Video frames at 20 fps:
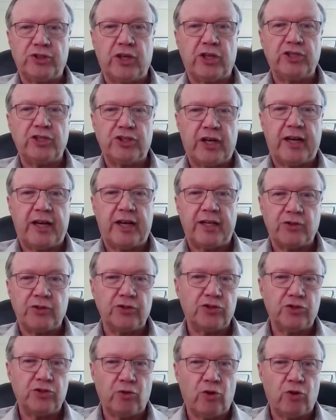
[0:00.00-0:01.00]
such as
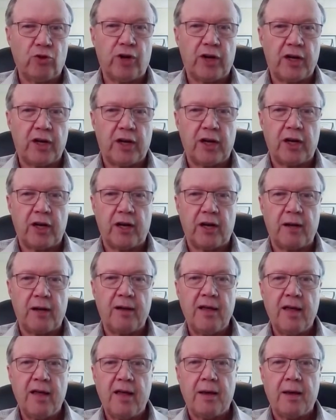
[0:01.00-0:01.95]
historic uh,